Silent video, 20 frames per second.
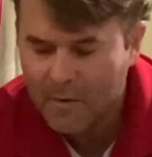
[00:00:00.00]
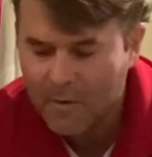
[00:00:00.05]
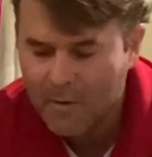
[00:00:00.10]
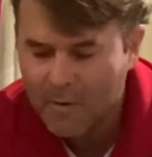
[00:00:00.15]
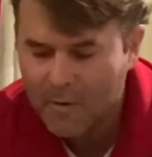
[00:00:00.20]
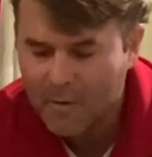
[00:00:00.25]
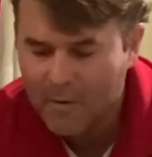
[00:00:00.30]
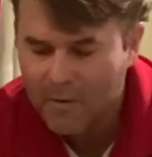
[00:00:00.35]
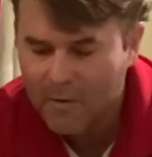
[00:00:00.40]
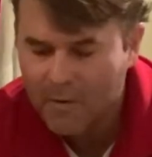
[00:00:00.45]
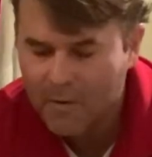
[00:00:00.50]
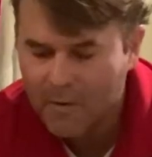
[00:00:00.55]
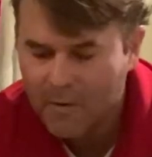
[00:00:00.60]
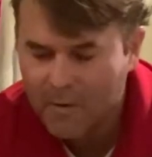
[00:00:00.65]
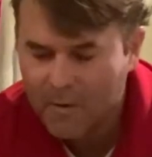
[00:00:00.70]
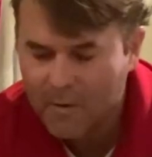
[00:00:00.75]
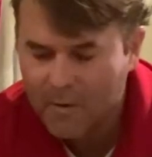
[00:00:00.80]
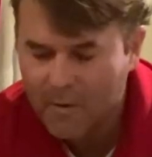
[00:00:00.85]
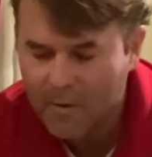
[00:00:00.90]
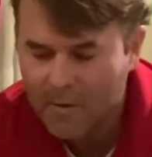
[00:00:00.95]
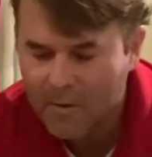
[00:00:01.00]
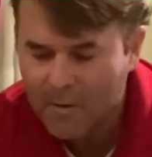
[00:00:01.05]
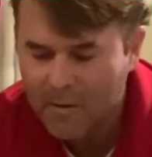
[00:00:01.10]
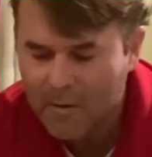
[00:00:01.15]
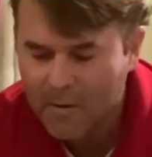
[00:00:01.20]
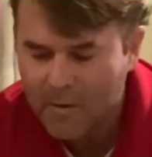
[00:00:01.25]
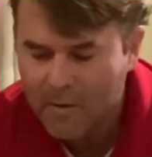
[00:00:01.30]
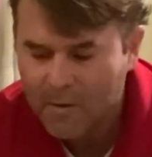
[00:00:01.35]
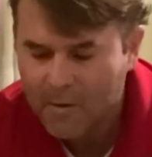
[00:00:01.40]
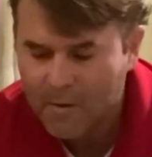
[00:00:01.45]

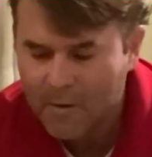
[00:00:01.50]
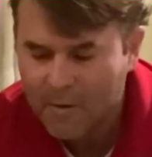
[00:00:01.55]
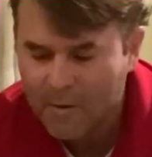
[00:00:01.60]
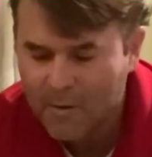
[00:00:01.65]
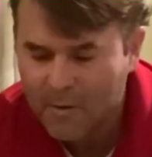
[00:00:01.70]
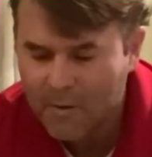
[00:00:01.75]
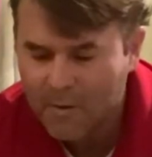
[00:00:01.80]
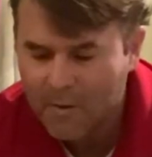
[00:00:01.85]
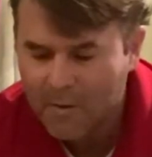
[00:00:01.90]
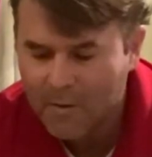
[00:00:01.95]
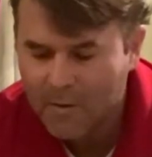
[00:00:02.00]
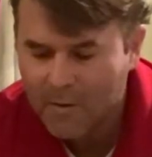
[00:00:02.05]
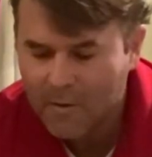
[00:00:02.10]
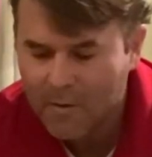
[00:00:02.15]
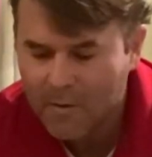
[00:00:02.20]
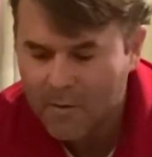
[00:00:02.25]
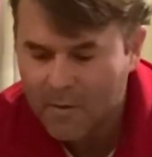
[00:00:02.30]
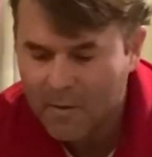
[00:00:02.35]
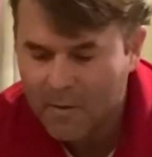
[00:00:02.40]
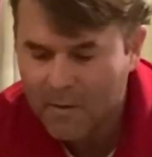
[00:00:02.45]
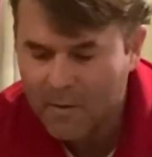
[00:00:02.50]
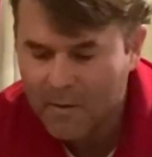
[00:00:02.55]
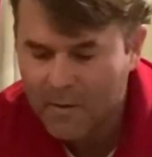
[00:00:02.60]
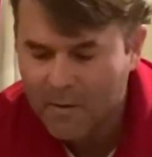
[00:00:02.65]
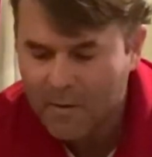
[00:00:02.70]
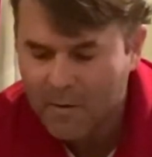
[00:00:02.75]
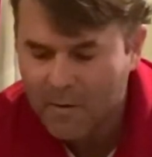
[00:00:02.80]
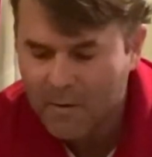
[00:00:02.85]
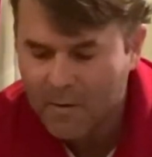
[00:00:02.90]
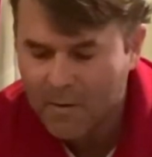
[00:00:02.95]

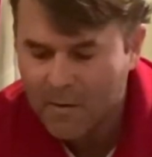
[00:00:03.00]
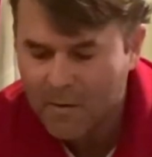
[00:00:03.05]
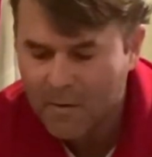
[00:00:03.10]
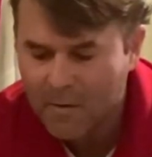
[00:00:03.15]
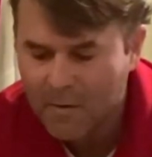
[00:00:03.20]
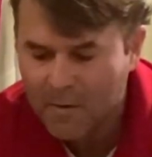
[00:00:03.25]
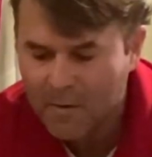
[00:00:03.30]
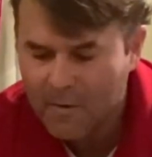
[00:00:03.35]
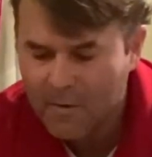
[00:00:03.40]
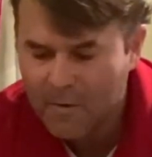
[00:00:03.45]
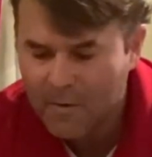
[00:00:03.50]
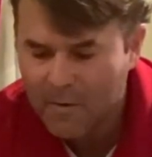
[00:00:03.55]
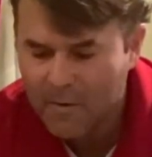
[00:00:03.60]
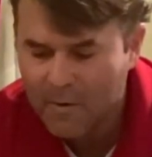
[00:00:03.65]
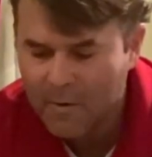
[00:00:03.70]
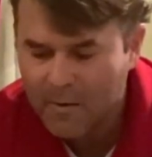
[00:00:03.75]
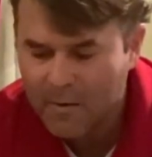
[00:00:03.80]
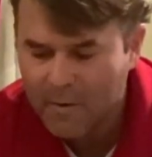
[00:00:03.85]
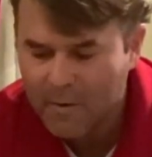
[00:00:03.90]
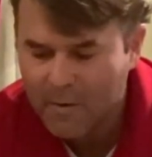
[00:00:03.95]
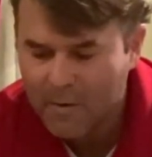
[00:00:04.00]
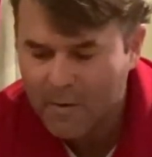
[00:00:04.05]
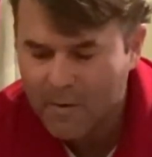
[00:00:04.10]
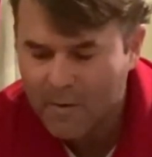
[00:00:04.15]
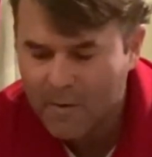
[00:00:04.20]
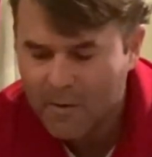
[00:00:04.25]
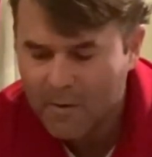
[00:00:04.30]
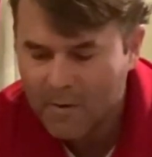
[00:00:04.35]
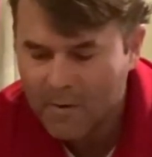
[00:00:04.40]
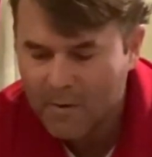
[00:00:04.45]

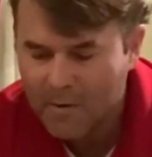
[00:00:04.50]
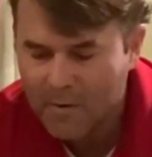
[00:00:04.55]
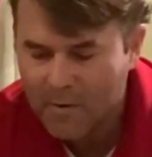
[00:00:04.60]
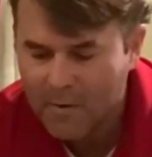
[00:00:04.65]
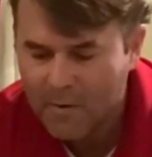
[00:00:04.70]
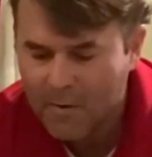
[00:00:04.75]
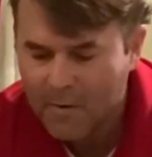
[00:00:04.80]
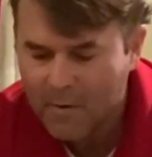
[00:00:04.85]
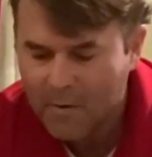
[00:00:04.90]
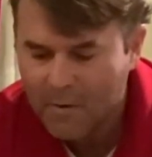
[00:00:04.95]
(no one is talking)